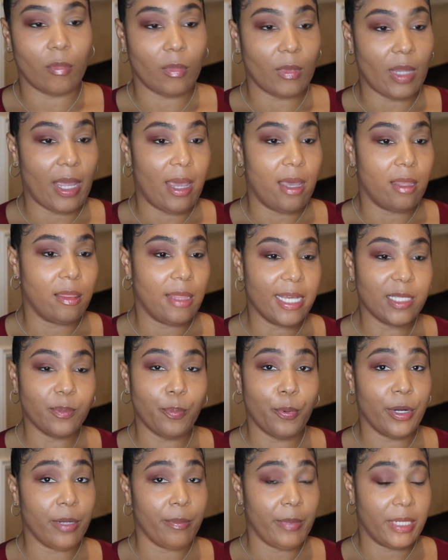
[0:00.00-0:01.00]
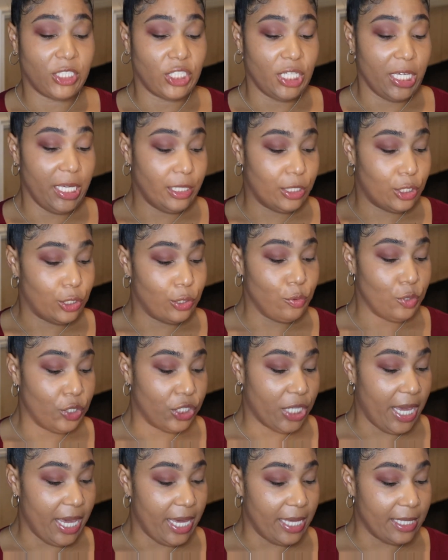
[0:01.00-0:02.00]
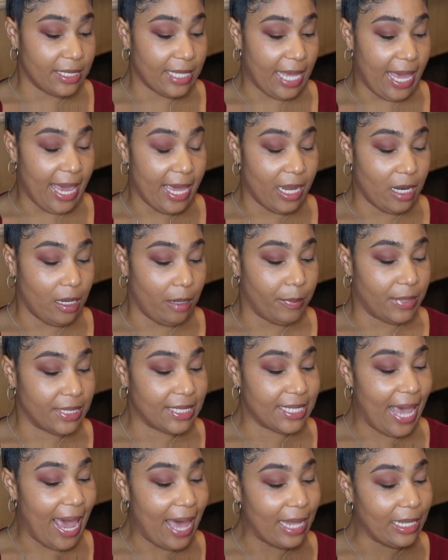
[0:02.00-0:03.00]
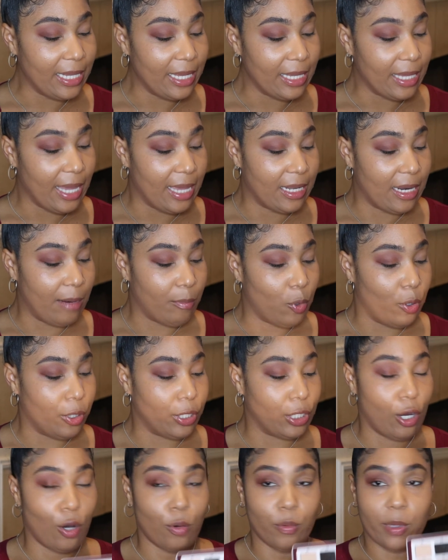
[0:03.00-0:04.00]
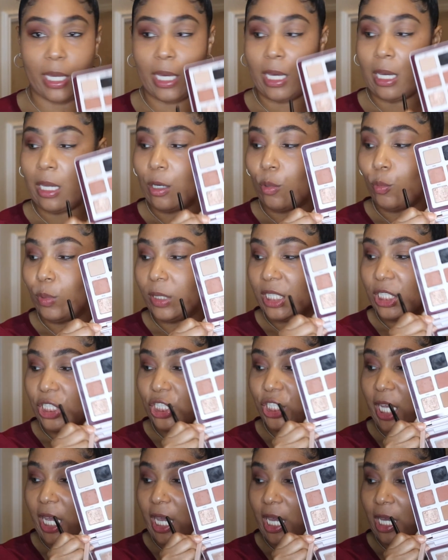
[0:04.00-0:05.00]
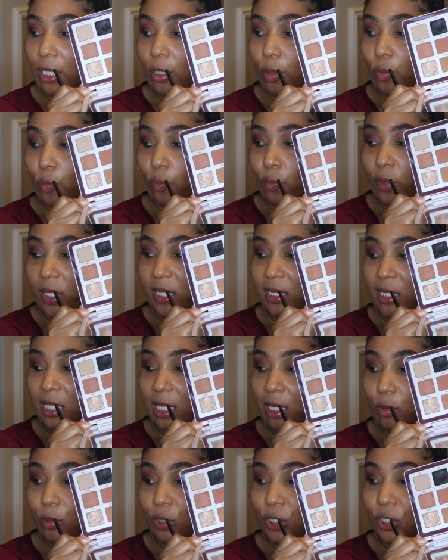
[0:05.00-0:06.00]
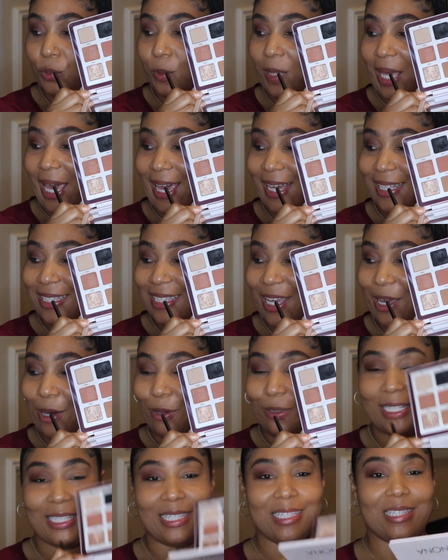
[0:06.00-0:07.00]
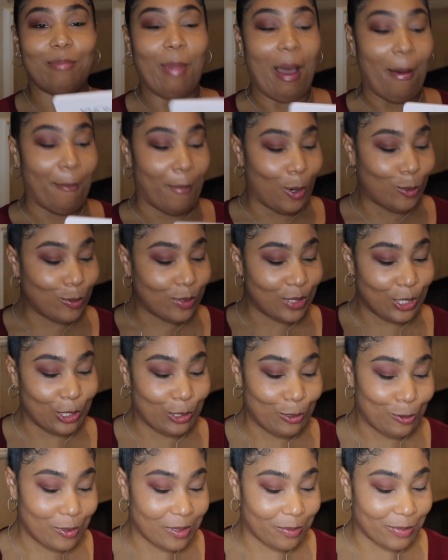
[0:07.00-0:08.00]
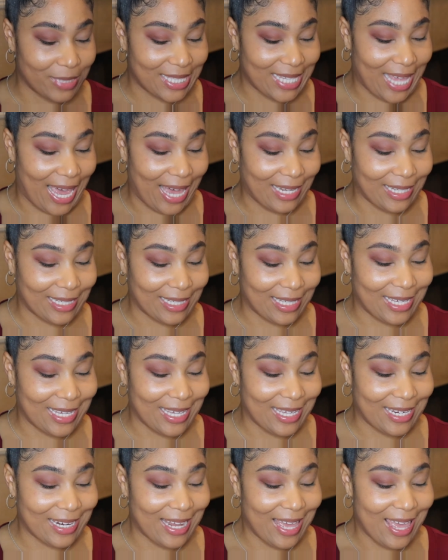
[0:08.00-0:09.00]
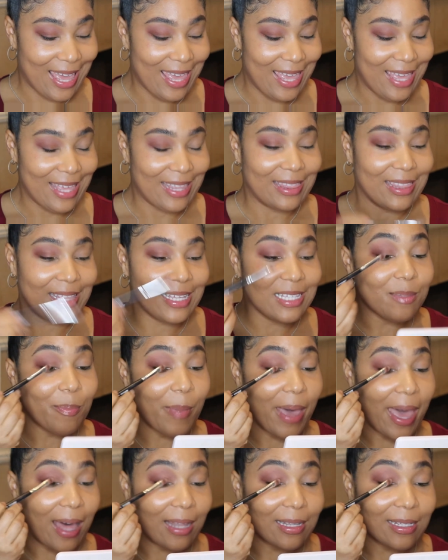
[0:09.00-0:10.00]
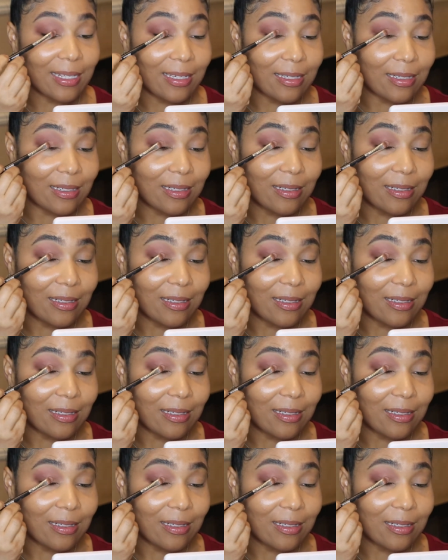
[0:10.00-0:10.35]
And that's pretty much it. 2 shades and a metallic, and I'm going to go in with the shade Rustic, which you can tell this is my most used metallic in this palette.